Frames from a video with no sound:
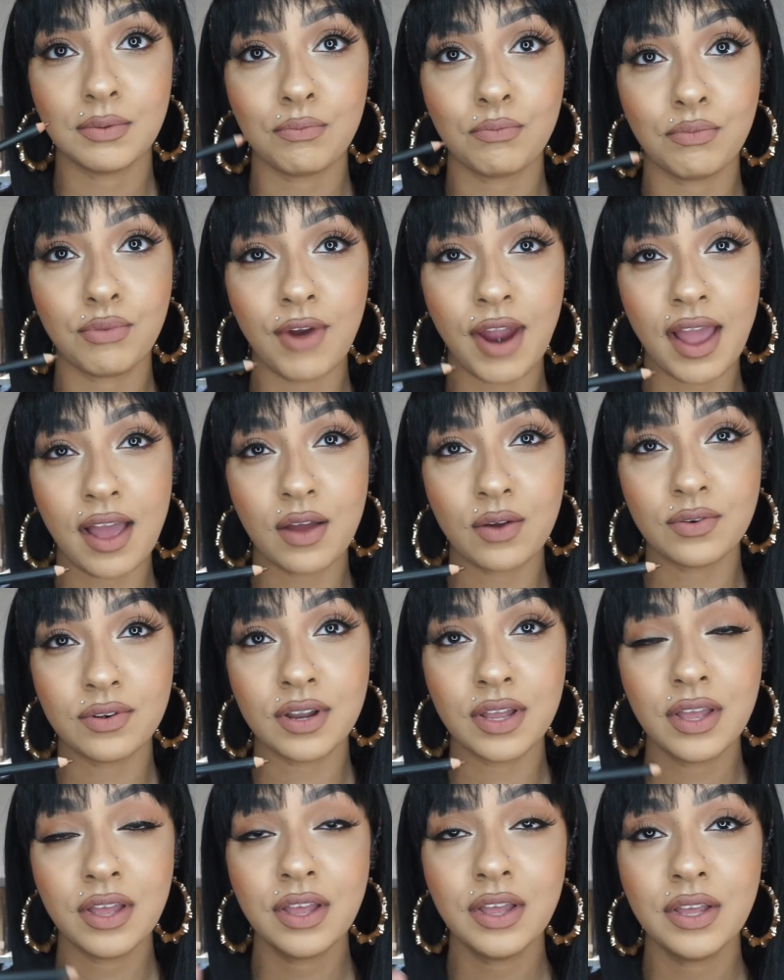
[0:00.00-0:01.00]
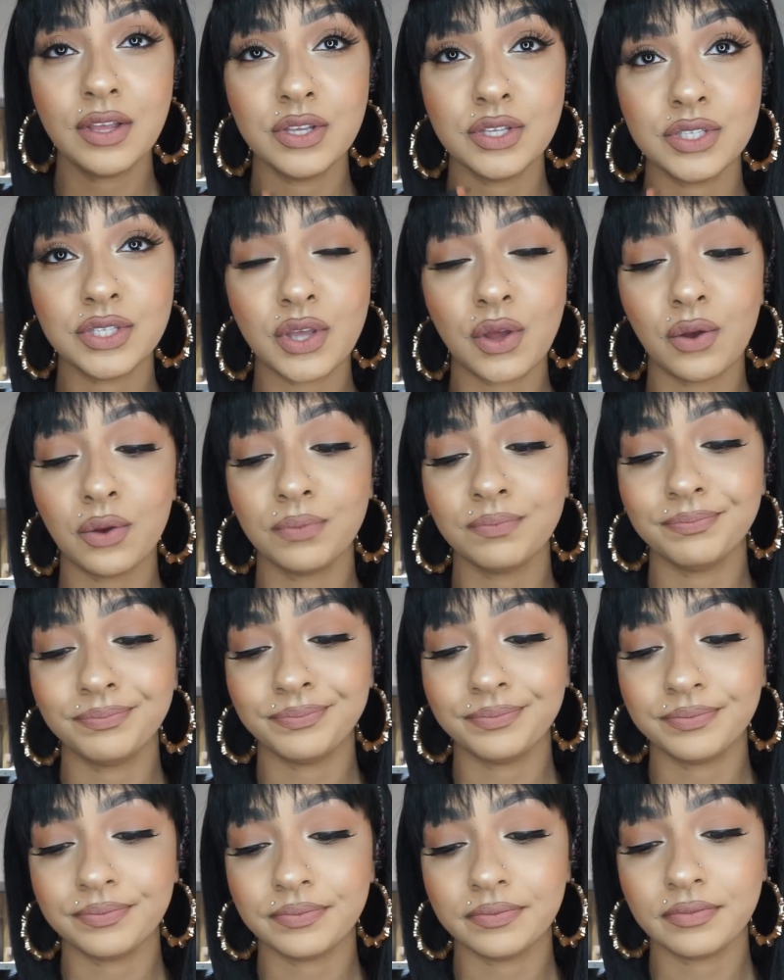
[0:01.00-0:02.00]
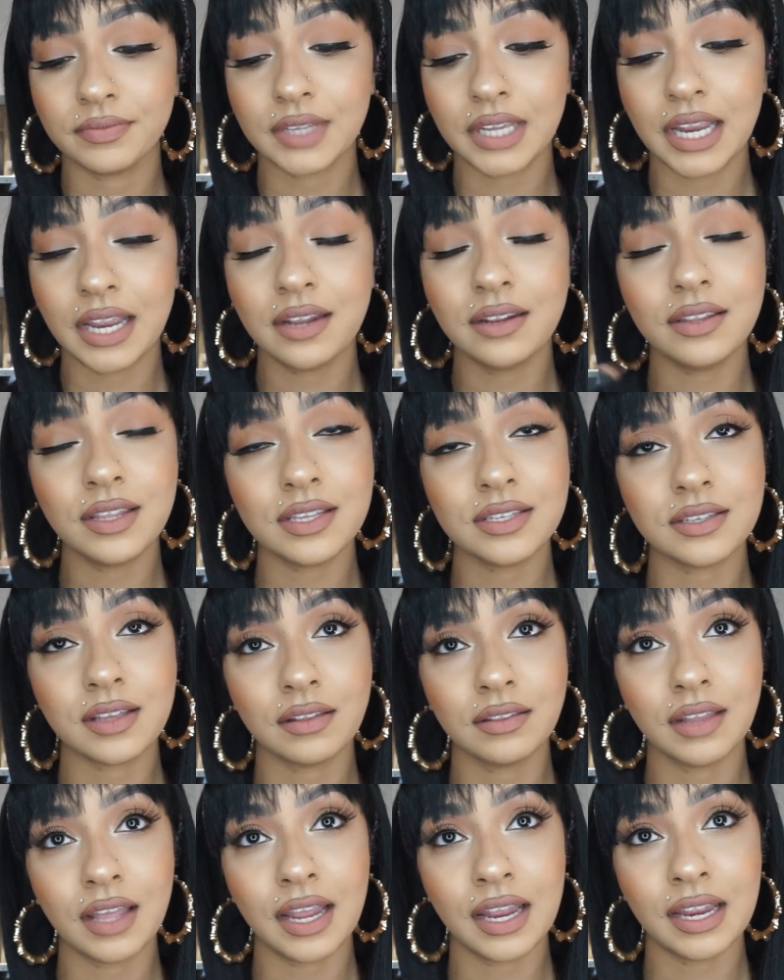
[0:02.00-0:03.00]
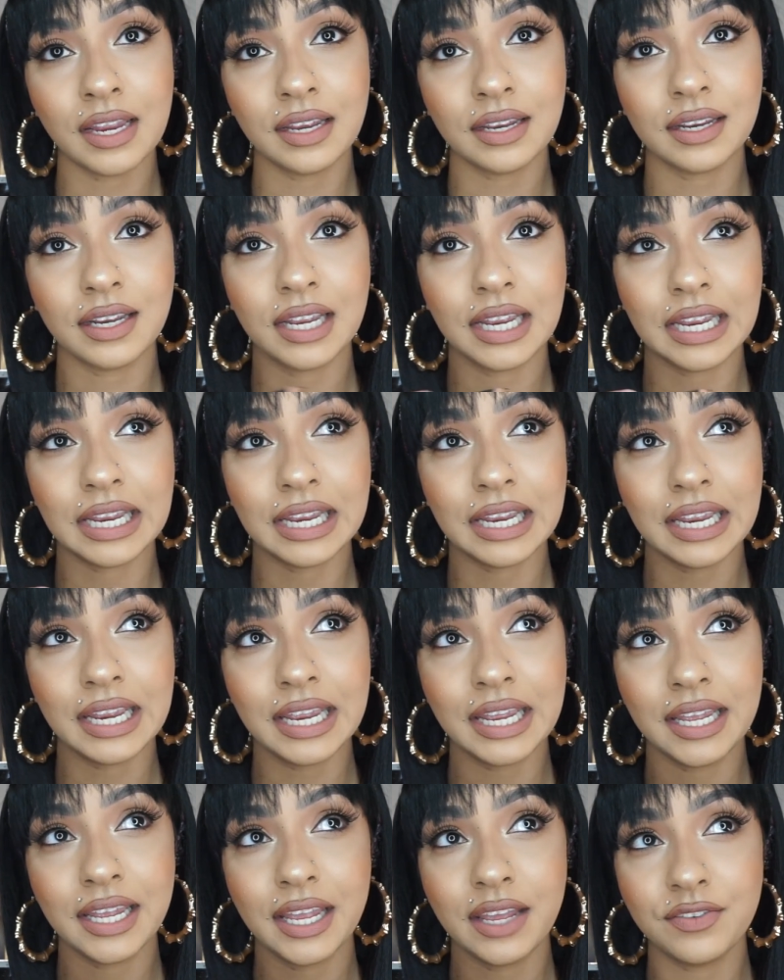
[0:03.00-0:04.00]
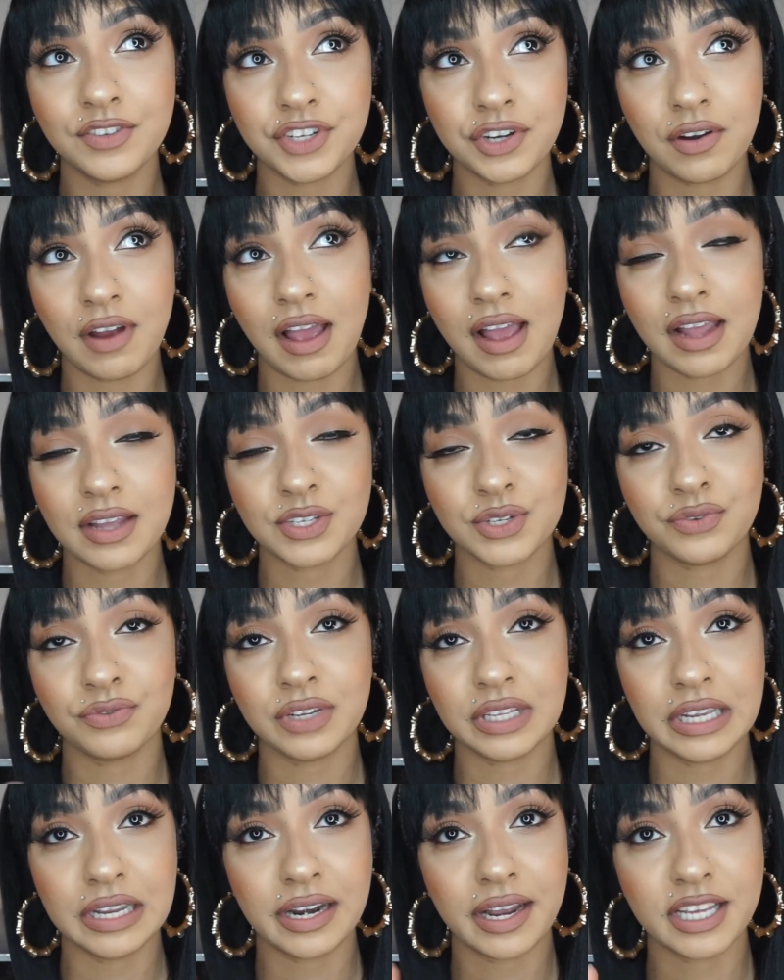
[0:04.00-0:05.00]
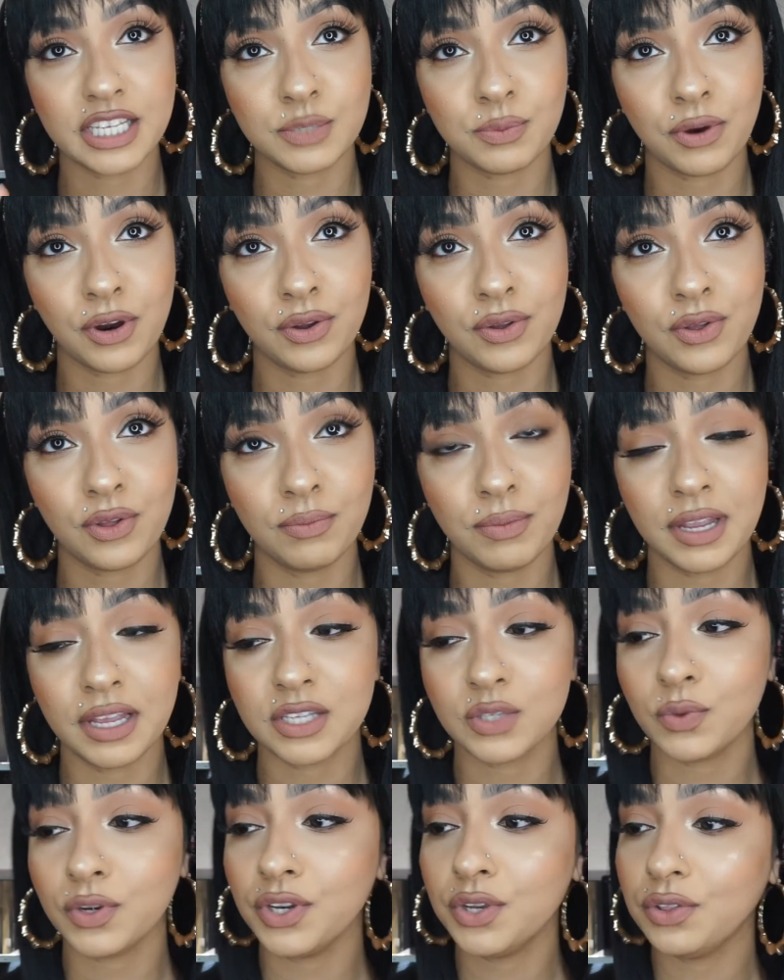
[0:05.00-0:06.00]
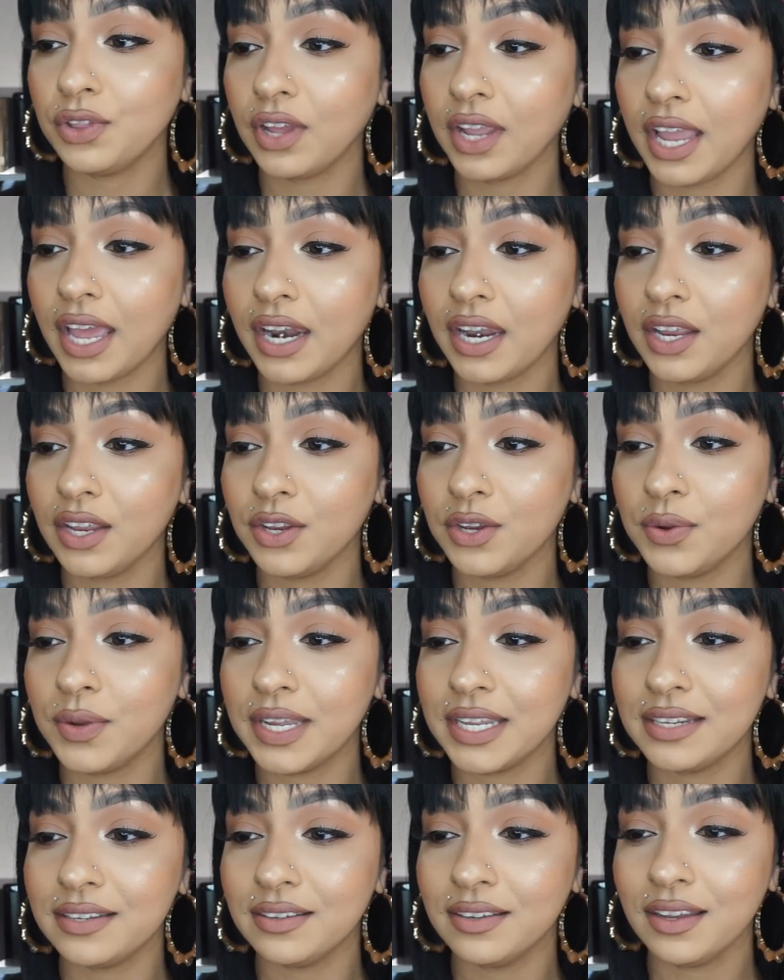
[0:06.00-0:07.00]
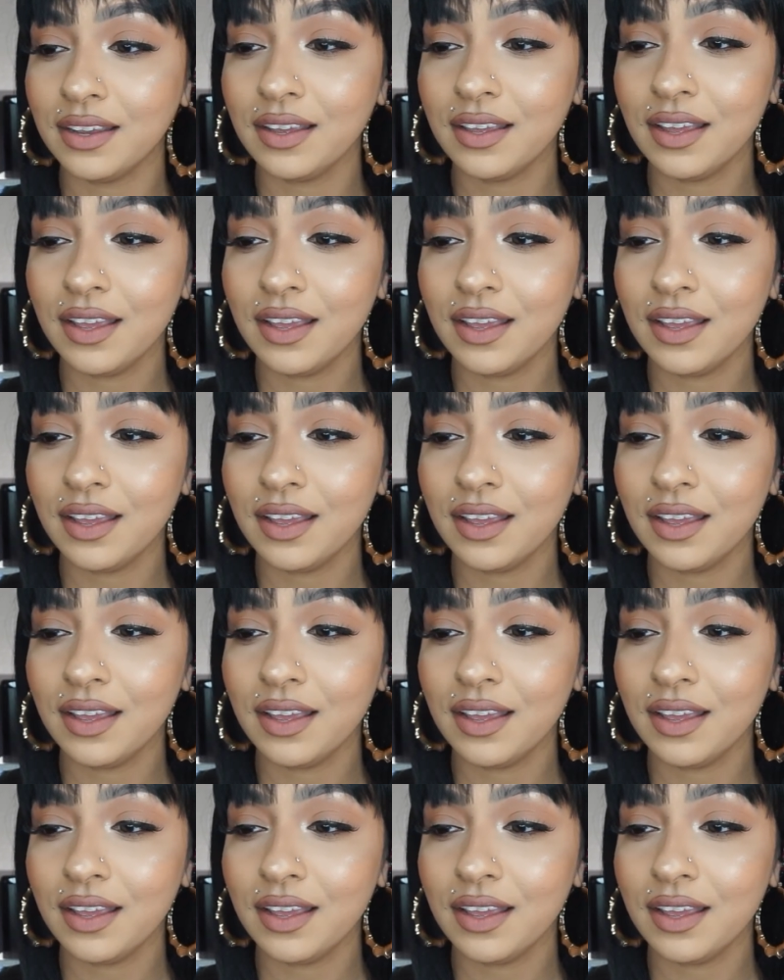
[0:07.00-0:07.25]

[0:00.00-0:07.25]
brown, so in the sunlight it gives your eyes a really nice sparkle, because when you look at it you can